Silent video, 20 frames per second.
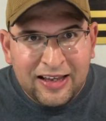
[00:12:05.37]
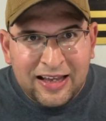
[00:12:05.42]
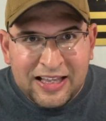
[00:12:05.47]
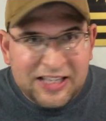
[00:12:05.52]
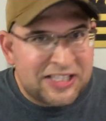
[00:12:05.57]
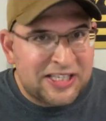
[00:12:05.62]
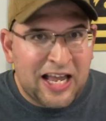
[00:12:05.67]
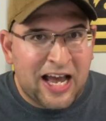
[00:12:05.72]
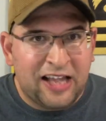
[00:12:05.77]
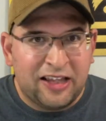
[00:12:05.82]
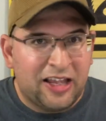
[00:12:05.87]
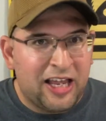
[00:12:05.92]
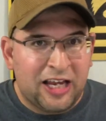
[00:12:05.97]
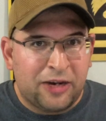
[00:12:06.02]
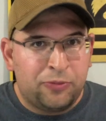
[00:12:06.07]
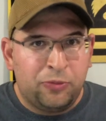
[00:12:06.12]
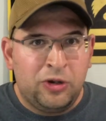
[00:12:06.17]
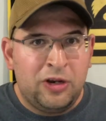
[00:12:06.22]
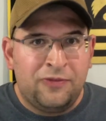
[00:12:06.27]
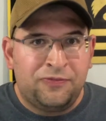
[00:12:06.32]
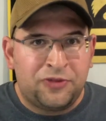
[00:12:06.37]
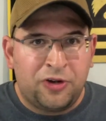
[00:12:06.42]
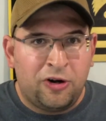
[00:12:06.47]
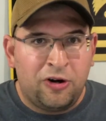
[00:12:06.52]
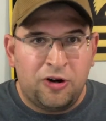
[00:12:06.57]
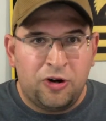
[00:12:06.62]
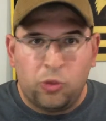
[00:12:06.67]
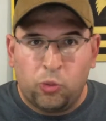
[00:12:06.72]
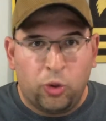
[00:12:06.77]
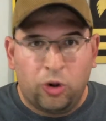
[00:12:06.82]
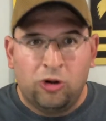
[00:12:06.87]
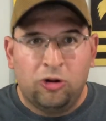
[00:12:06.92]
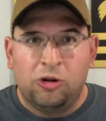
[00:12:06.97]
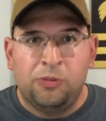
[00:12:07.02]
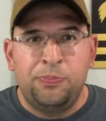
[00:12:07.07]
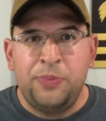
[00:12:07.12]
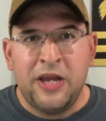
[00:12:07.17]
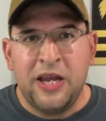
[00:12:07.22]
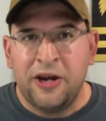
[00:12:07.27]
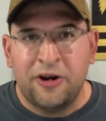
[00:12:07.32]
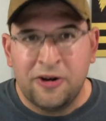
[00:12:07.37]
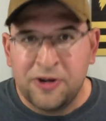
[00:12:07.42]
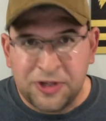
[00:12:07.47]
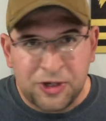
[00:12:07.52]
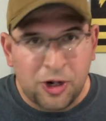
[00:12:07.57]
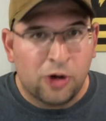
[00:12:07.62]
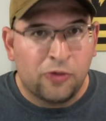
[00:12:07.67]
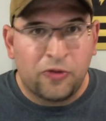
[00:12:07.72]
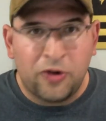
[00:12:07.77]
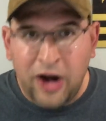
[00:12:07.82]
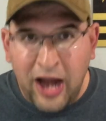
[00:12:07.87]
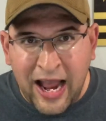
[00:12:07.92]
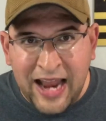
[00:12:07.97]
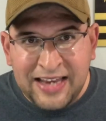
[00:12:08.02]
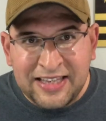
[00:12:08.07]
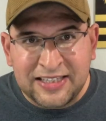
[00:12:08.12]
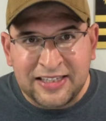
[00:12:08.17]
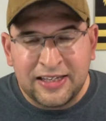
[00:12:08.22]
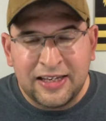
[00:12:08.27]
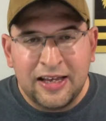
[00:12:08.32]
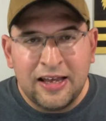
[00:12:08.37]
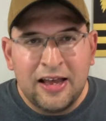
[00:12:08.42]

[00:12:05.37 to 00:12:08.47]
It's not like we've turned world beaters overnight.